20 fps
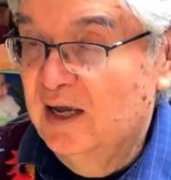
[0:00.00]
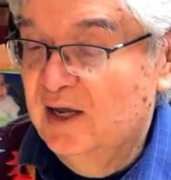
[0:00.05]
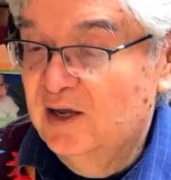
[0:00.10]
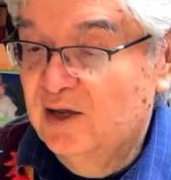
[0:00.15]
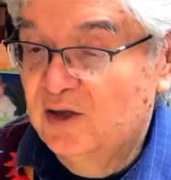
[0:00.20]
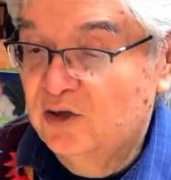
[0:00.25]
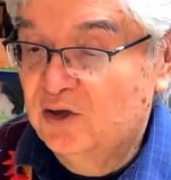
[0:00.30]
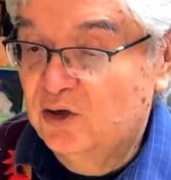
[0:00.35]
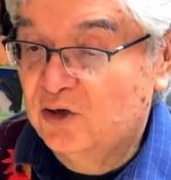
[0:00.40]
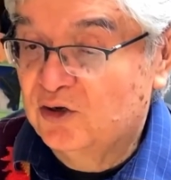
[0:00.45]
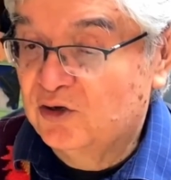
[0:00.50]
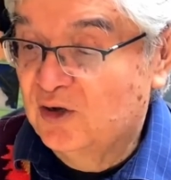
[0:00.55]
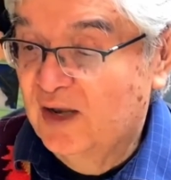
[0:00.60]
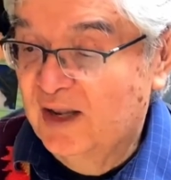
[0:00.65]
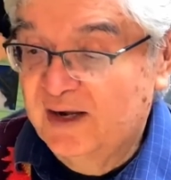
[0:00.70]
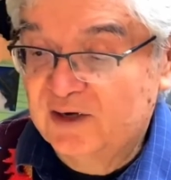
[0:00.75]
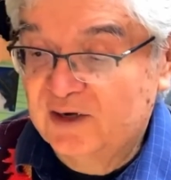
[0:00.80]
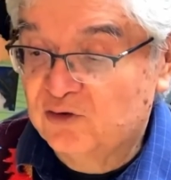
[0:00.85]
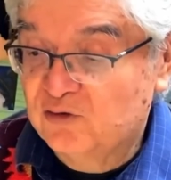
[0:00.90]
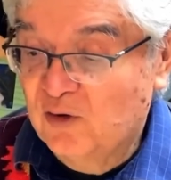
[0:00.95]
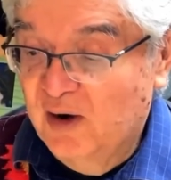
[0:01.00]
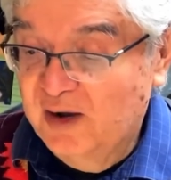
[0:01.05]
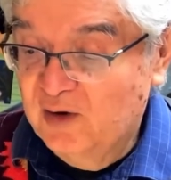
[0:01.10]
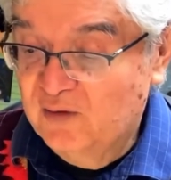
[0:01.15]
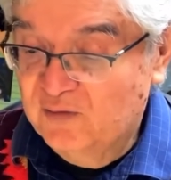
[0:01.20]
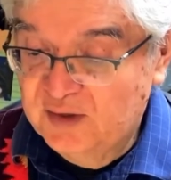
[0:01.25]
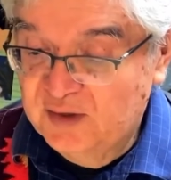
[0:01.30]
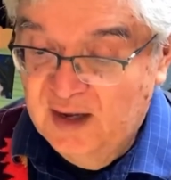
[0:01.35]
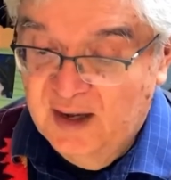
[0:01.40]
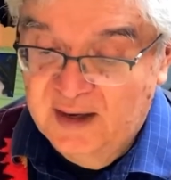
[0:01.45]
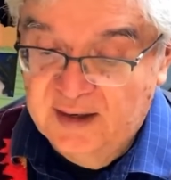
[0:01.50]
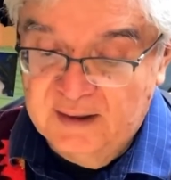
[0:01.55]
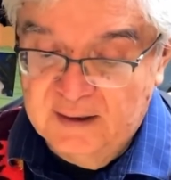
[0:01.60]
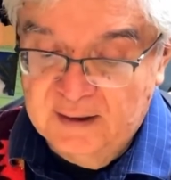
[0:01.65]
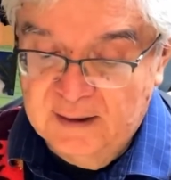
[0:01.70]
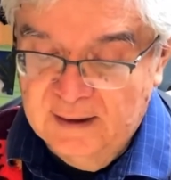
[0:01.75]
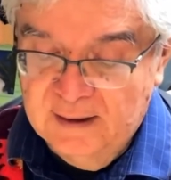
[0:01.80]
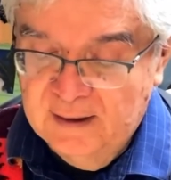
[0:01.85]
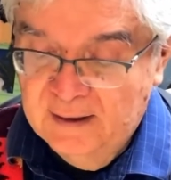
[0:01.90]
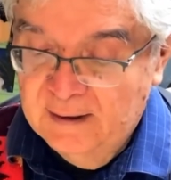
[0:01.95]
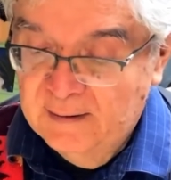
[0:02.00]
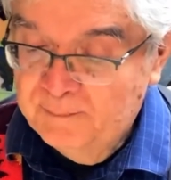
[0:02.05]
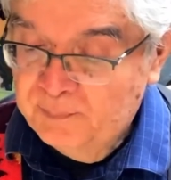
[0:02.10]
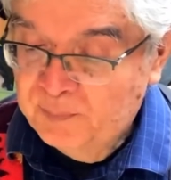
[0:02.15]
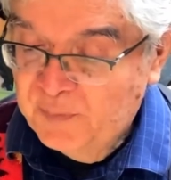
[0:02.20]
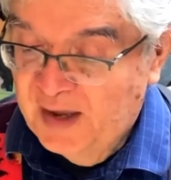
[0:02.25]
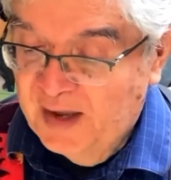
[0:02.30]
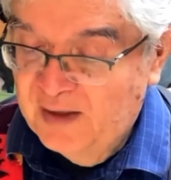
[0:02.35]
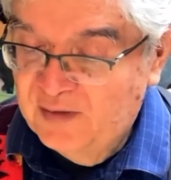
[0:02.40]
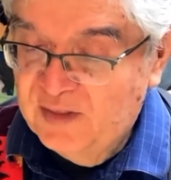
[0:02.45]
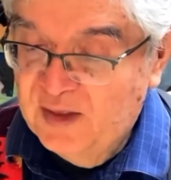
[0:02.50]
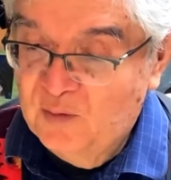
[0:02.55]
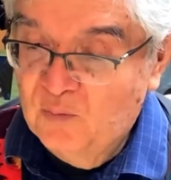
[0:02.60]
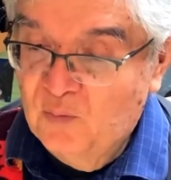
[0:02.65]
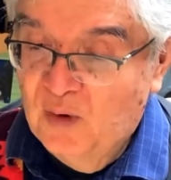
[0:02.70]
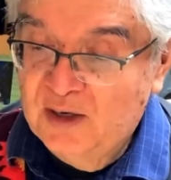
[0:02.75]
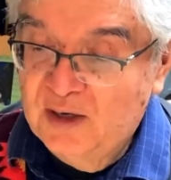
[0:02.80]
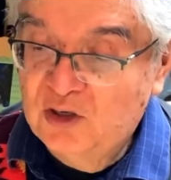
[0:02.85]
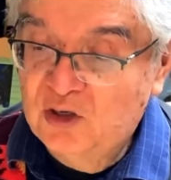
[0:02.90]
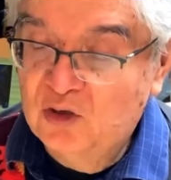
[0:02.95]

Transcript: you could let it dry overnight, and then when